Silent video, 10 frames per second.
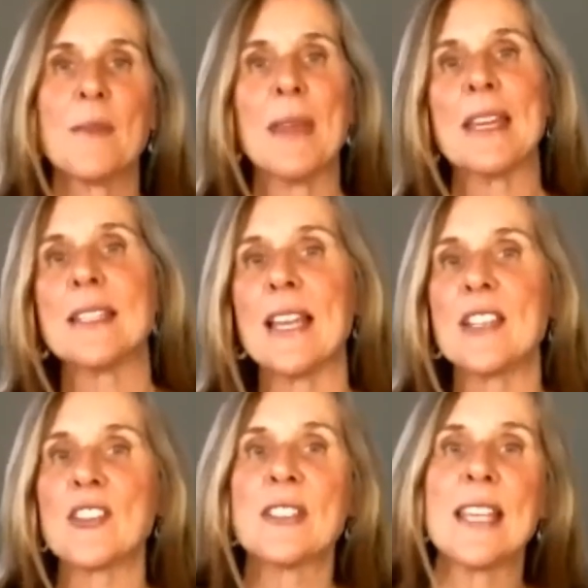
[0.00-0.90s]
pay
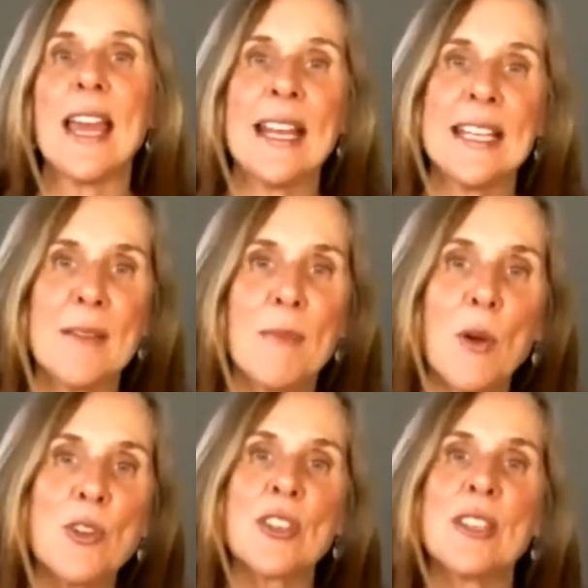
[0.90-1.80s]
attention to any
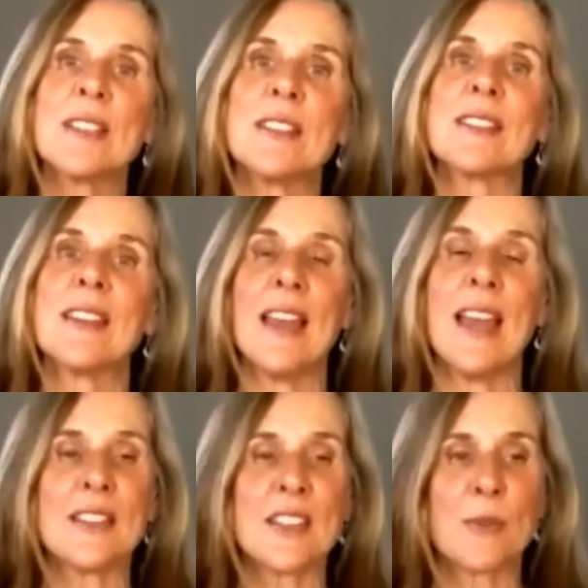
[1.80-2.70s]
emotions
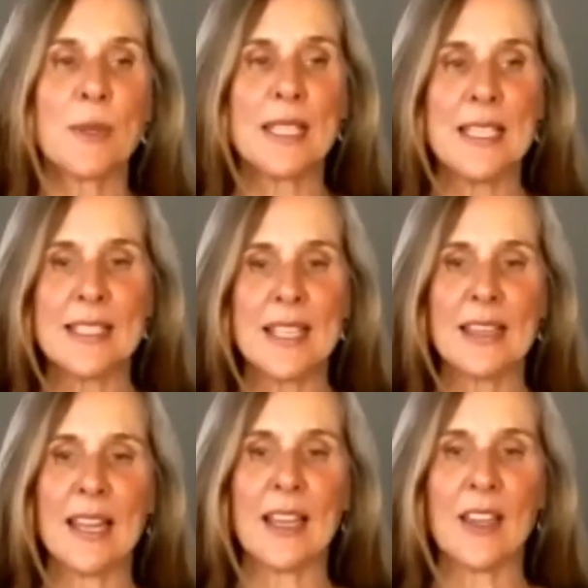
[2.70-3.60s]
and to release
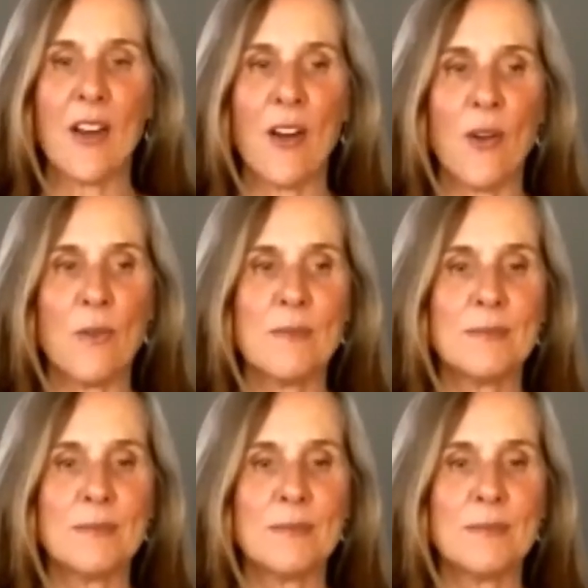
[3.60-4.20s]
and let go.